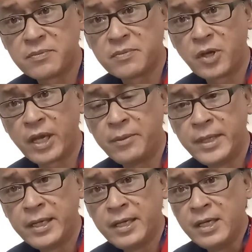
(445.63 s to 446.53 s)
Okay,
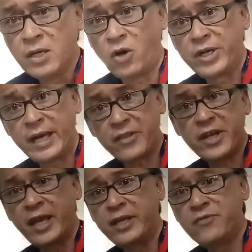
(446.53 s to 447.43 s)
on the other
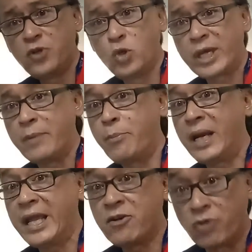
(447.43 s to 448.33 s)
hand, if you look at
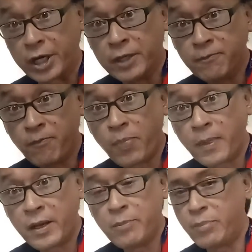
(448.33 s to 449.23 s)
Blade Runner,
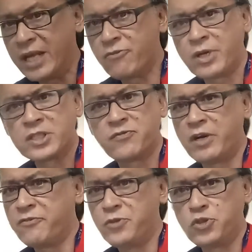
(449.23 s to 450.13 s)
right, Blade Runner is very
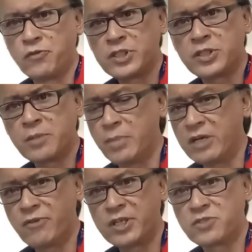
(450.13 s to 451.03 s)
futuristic. Blade
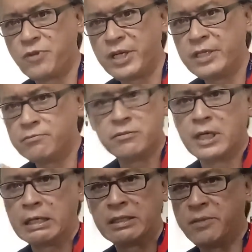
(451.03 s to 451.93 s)
Runner is very
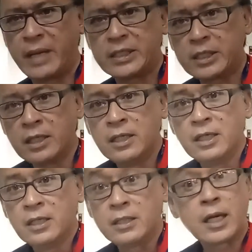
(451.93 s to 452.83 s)
thematic.
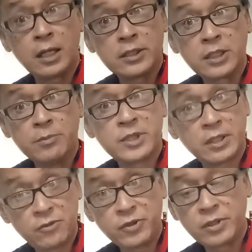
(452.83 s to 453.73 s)
The color schemes are
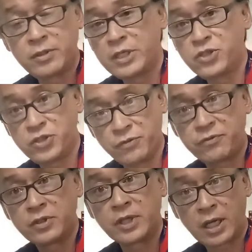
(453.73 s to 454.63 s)
different. They shift
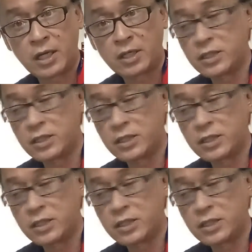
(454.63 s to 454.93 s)
the color.